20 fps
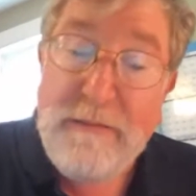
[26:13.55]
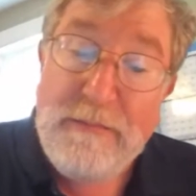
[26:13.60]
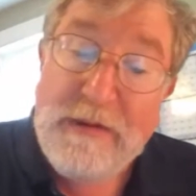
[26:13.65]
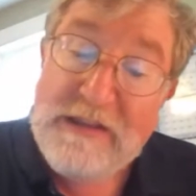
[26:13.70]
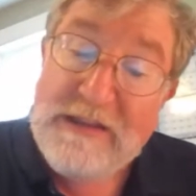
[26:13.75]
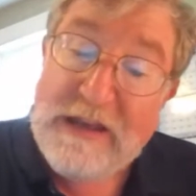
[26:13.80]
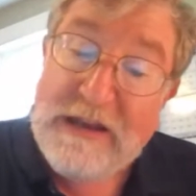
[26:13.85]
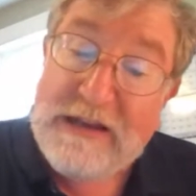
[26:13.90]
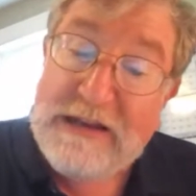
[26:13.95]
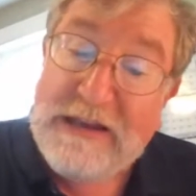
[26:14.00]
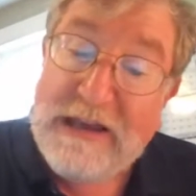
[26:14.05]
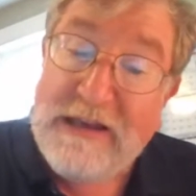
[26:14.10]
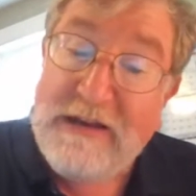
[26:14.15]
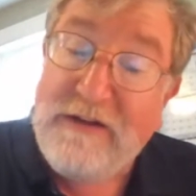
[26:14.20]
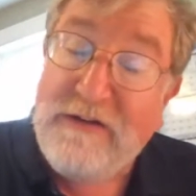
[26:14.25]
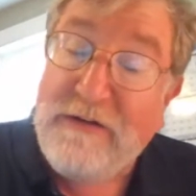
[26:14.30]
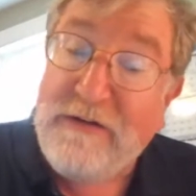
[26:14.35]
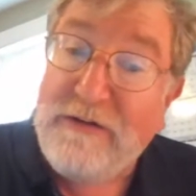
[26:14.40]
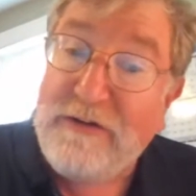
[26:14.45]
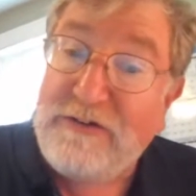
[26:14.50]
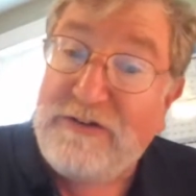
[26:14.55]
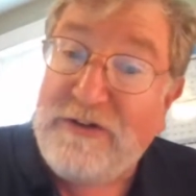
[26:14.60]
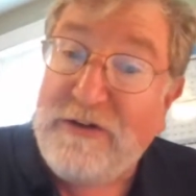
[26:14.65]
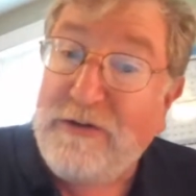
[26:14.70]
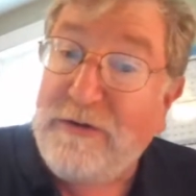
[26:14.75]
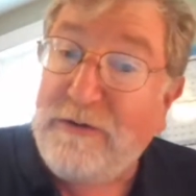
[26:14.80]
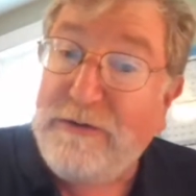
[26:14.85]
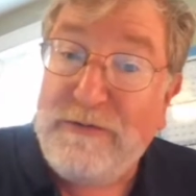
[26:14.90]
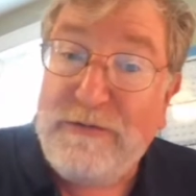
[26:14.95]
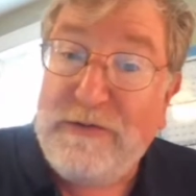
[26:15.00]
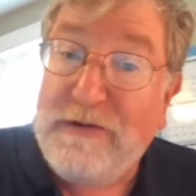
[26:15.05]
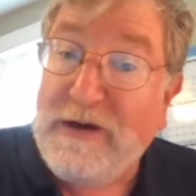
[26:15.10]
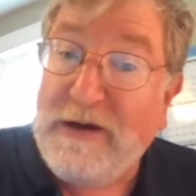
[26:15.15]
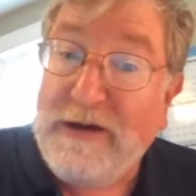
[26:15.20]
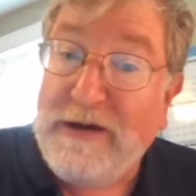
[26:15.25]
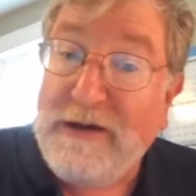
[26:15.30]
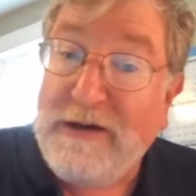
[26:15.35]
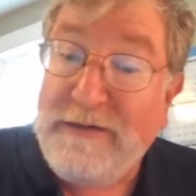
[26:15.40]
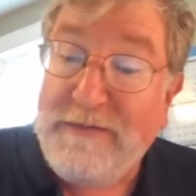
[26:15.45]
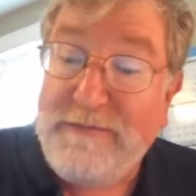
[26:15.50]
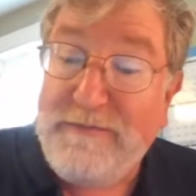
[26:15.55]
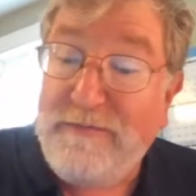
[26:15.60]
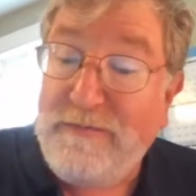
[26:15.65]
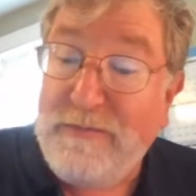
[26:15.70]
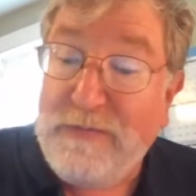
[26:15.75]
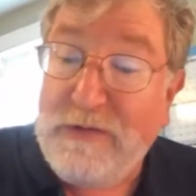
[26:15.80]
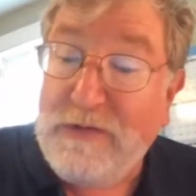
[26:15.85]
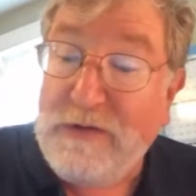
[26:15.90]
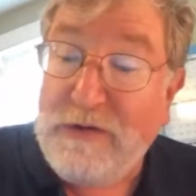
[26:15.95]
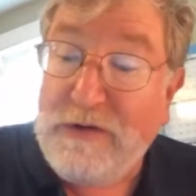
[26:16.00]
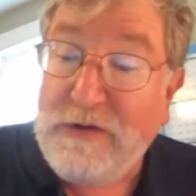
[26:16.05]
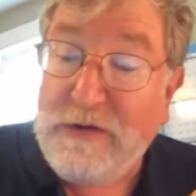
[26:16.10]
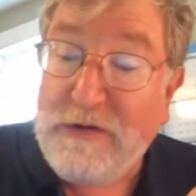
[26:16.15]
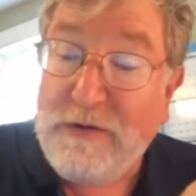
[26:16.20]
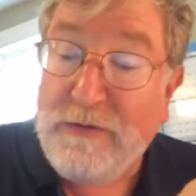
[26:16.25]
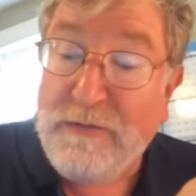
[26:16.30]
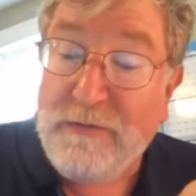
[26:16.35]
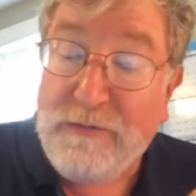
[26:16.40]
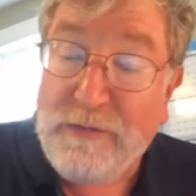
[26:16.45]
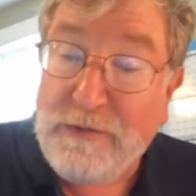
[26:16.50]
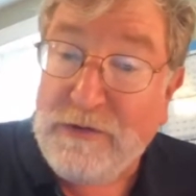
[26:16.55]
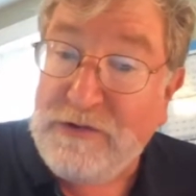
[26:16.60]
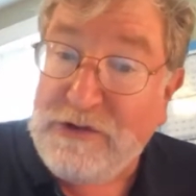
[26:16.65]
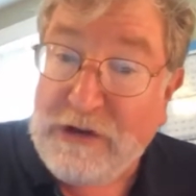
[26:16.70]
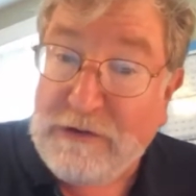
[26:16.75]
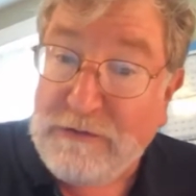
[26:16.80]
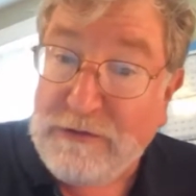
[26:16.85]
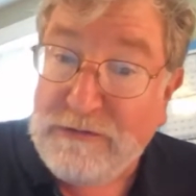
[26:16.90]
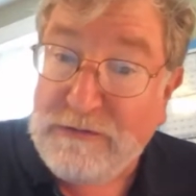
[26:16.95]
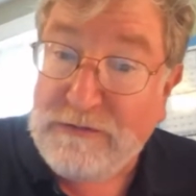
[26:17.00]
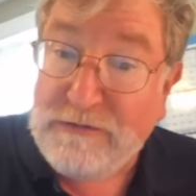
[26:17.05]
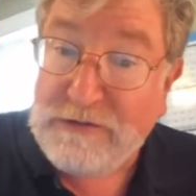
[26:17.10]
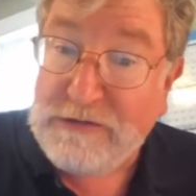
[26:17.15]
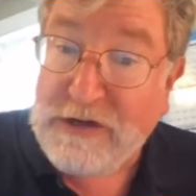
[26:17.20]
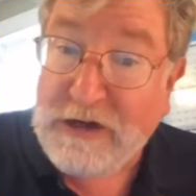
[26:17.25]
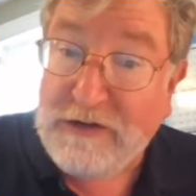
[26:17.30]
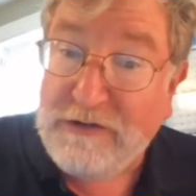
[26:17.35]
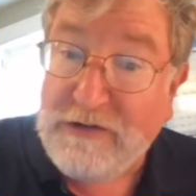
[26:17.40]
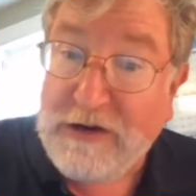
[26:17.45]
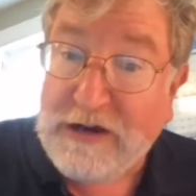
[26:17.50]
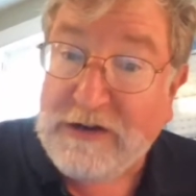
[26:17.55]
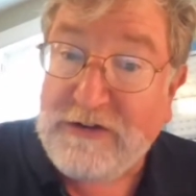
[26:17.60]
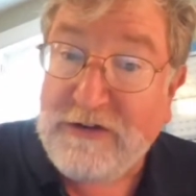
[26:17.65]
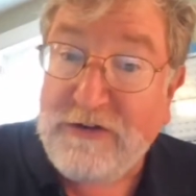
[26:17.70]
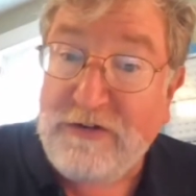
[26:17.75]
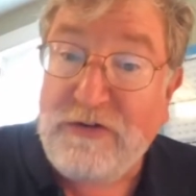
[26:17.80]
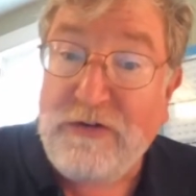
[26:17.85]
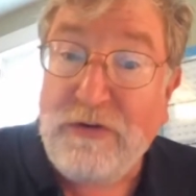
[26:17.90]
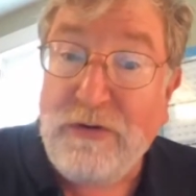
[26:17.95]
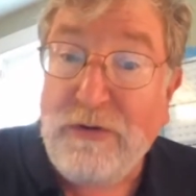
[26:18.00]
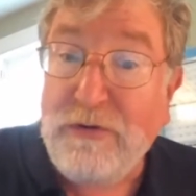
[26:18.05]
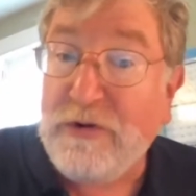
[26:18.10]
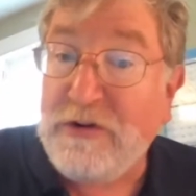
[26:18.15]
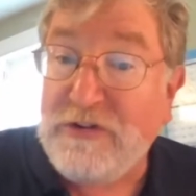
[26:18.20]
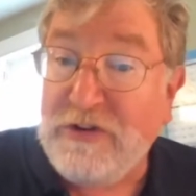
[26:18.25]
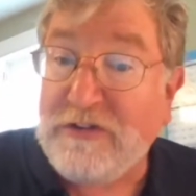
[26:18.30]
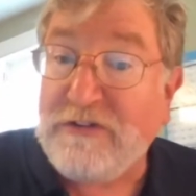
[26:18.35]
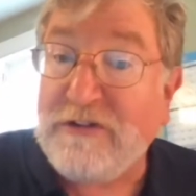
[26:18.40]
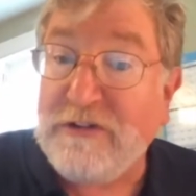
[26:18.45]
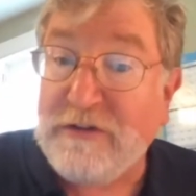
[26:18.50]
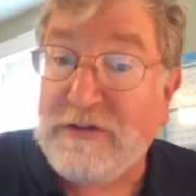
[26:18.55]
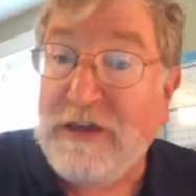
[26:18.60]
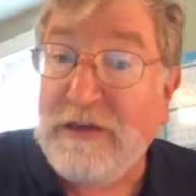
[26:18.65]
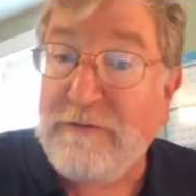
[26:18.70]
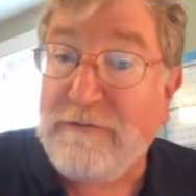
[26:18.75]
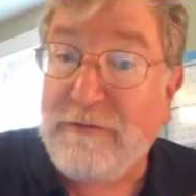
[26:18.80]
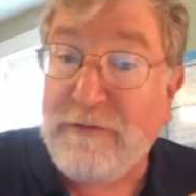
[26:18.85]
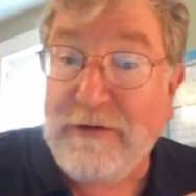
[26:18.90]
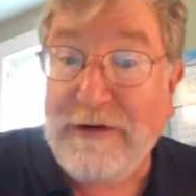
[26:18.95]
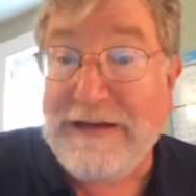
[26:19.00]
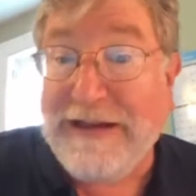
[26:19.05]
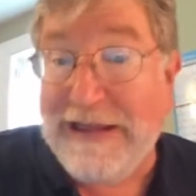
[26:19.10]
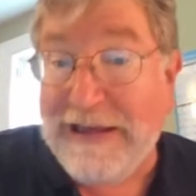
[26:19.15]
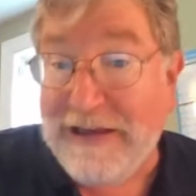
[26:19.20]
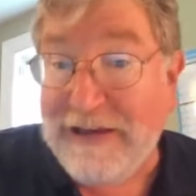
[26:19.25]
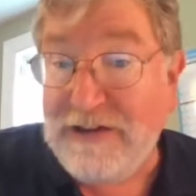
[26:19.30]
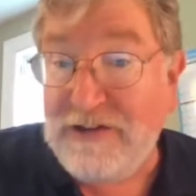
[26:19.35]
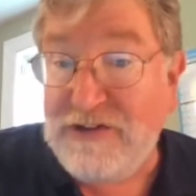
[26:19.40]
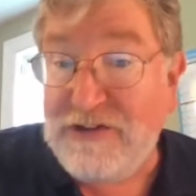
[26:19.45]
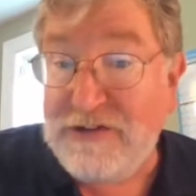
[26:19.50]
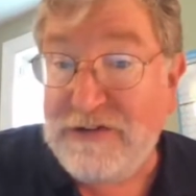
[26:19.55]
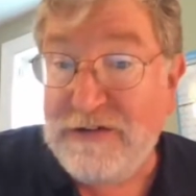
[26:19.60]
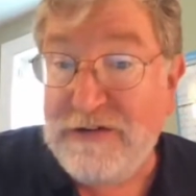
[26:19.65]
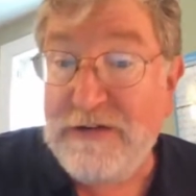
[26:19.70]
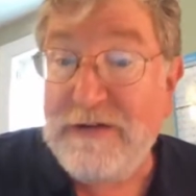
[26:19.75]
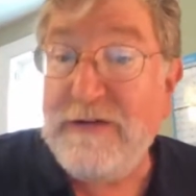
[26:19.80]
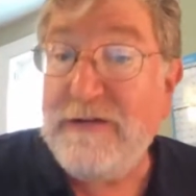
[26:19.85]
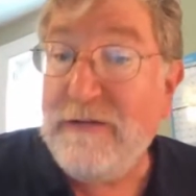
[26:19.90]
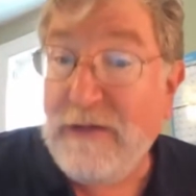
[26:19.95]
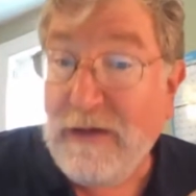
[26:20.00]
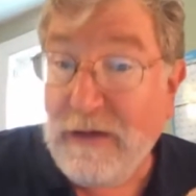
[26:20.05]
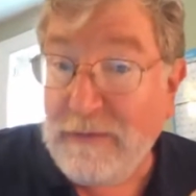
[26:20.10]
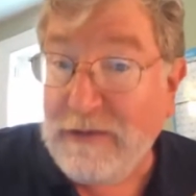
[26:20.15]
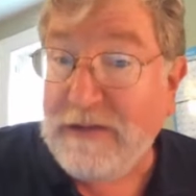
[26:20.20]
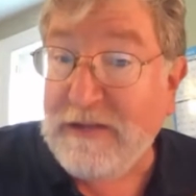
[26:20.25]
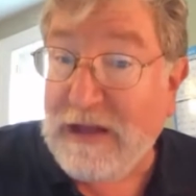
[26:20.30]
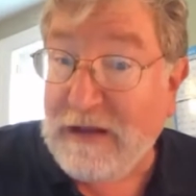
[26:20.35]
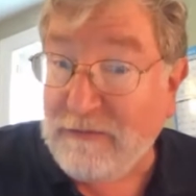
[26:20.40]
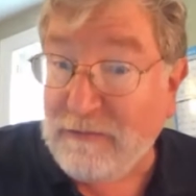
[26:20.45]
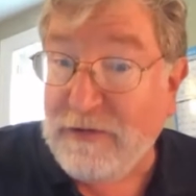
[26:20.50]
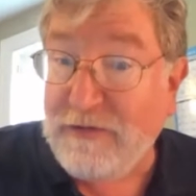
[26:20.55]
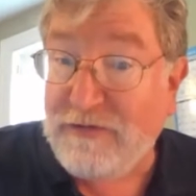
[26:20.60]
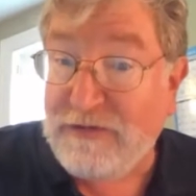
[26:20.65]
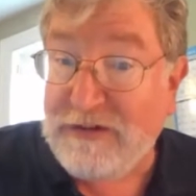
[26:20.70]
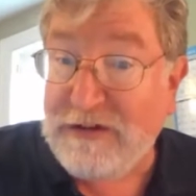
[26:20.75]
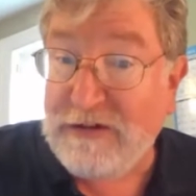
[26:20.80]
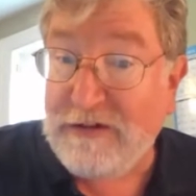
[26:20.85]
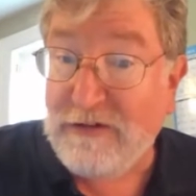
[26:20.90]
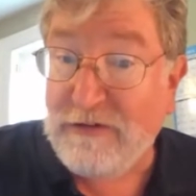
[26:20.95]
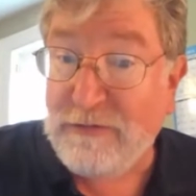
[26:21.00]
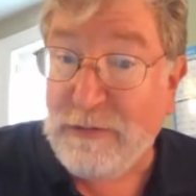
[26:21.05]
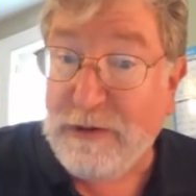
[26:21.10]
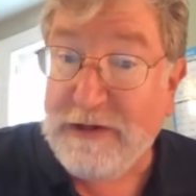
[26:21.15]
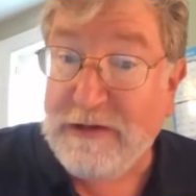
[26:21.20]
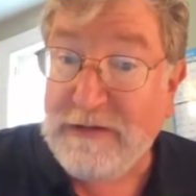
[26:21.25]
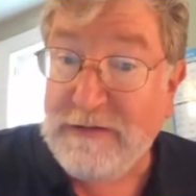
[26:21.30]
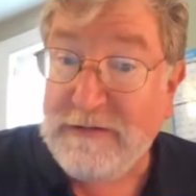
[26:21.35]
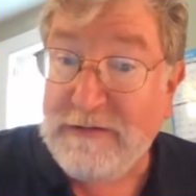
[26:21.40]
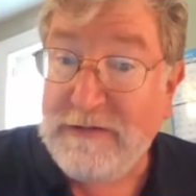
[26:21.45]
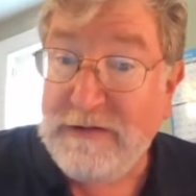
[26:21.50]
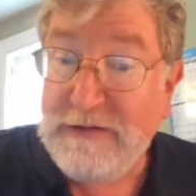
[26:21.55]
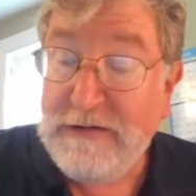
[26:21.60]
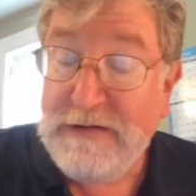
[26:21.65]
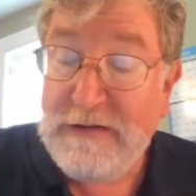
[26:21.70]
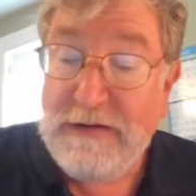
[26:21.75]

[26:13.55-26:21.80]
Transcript: but then again, also more general contractors who are just looking for an edge. I mean, that we've seen as well.